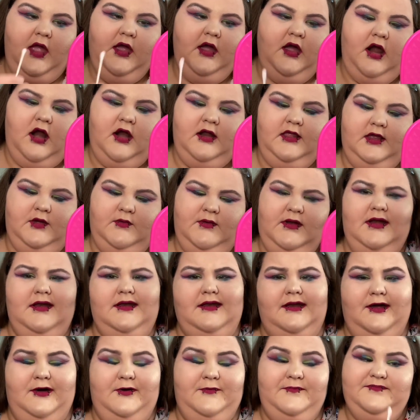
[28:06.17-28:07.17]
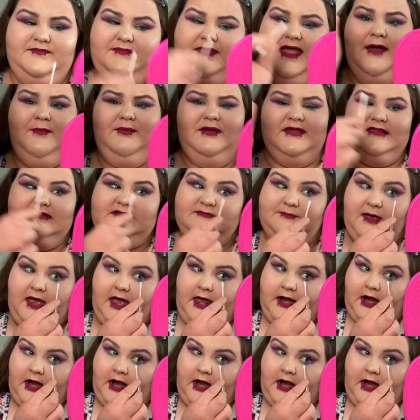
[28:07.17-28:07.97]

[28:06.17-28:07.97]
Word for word: Harley Quinn? No, that bitch is bad.